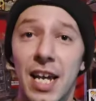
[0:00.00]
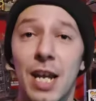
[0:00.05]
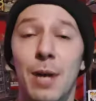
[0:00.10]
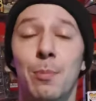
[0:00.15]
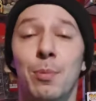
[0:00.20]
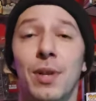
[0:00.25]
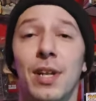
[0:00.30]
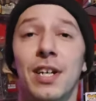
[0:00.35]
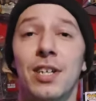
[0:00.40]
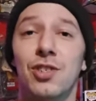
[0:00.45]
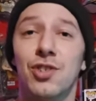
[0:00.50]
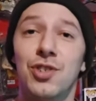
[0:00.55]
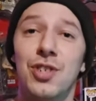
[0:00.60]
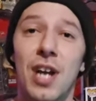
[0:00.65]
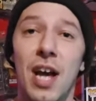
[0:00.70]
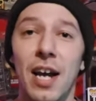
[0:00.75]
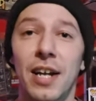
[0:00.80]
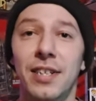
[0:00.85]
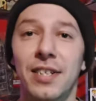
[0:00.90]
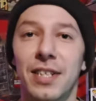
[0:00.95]
He plays
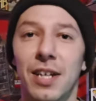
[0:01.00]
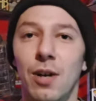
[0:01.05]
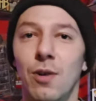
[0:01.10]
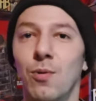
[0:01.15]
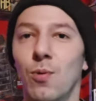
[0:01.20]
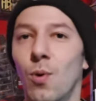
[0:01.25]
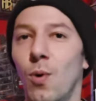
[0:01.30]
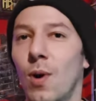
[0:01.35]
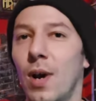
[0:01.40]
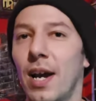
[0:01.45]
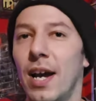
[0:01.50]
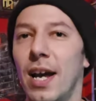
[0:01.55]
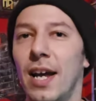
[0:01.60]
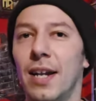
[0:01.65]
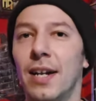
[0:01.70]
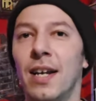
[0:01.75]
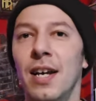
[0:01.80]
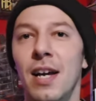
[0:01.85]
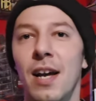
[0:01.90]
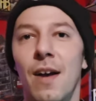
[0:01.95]
Jack Delroy,
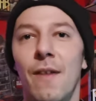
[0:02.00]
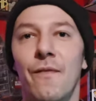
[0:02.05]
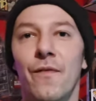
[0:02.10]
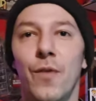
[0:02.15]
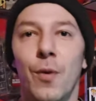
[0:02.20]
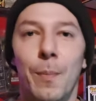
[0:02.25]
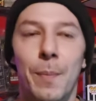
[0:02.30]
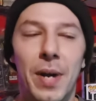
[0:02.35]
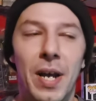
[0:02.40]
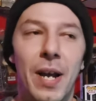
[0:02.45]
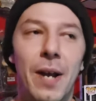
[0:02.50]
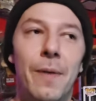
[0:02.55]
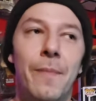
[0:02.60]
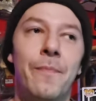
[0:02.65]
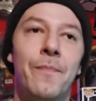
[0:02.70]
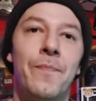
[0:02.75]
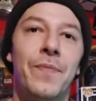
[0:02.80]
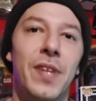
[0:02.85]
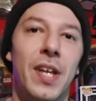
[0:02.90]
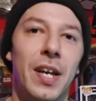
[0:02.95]
and for
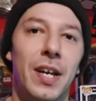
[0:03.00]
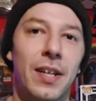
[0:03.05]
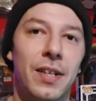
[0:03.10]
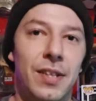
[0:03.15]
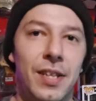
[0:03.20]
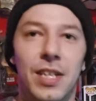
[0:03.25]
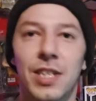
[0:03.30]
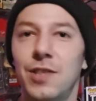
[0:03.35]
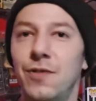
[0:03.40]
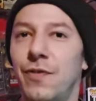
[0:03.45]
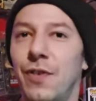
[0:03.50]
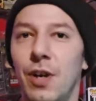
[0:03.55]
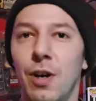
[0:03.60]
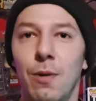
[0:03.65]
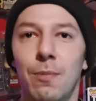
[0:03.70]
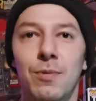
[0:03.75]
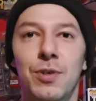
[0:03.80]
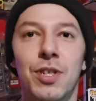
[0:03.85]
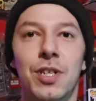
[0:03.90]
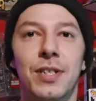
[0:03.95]
me, this
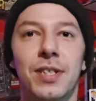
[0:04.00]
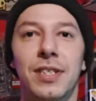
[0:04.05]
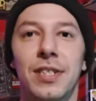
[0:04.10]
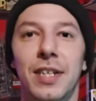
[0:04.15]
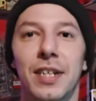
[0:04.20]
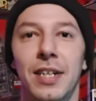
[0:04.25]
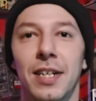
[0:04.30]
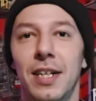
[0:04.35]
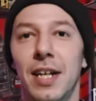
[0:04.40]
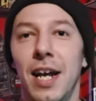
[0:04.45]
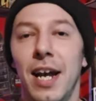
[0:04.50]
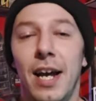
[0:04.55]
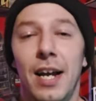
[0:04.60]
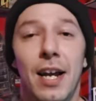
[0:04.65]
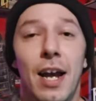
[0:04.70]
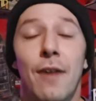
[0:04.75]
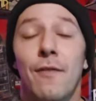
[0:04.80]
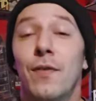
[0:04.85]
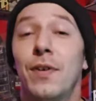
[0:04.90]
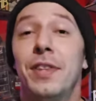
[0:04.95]
film just did
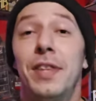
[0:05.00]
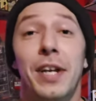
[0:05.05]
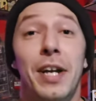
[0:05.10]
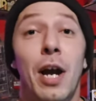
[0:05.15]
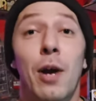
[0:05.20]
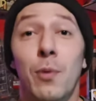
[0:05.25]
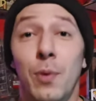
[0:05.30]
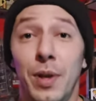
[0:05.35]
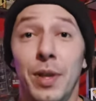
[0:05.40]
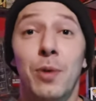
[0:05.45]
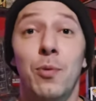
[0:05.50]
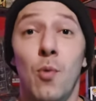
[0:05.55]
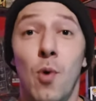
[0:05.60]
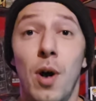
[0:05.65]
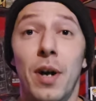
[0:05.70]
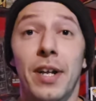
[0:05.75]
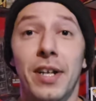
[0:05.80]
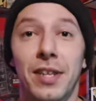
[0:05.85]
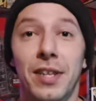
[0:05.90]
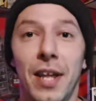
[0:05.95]
everything I really
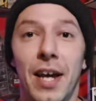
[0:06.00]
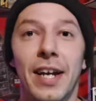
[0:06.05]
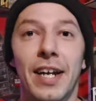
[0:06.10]
wanted.